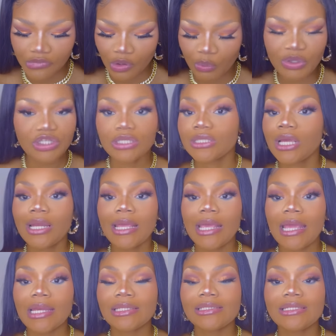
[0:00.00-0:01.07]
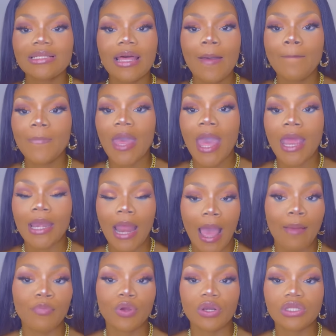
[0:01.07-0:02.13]
we're just going to get into them, and
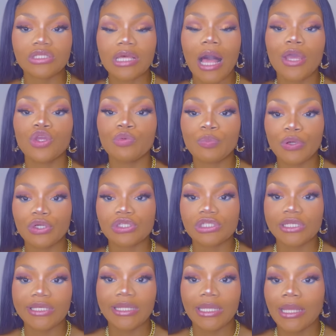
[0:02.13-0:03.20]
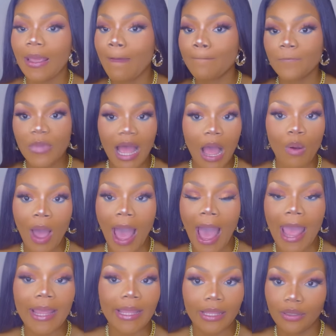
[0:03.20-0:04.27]
I'm going to tell you personally how
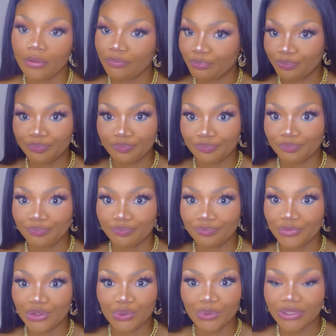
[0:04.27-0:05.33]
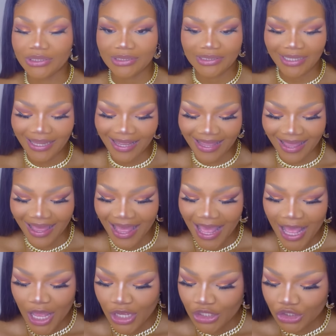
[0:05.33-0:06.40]
I do it.
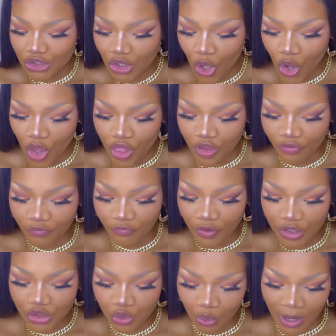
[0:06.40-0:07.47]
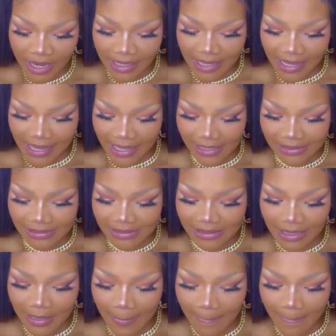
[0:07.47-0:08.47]
So the first one is,